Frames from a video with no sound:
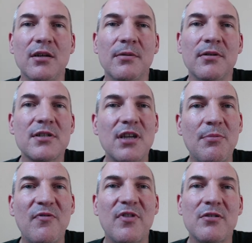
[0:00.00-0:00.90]
Some
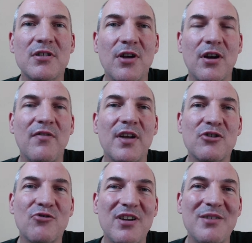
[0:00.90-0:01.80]
of those side effects
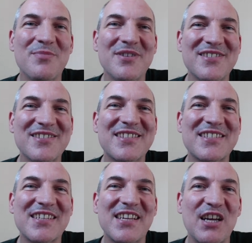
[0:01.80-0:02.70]

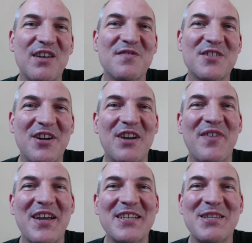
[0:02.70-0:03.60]
treatments have side
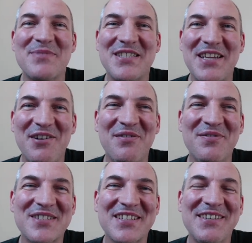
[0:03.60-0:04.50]
effects
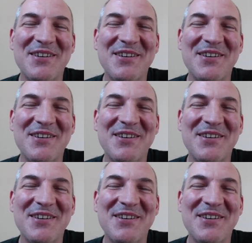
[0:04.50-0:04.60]
themselves.